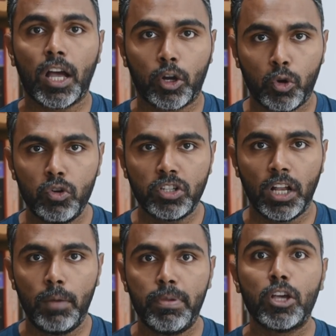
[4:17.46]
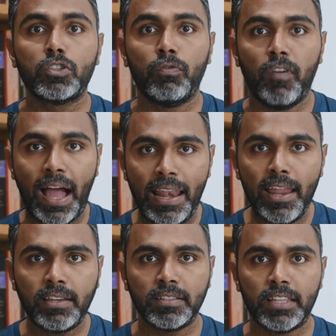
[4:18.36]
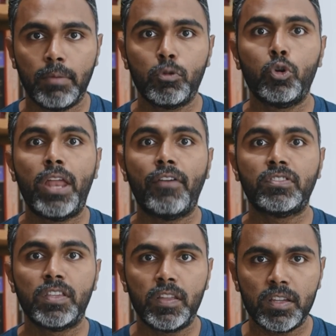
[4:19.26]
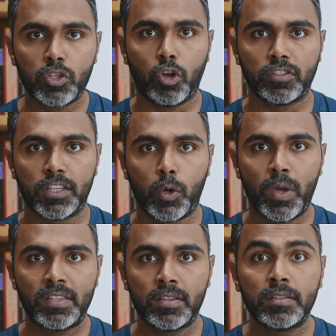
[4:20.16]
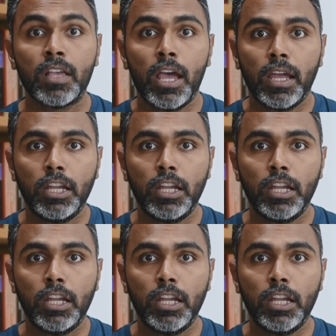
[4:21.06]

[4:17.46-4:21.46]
are crucial because violating them could have serious consequences,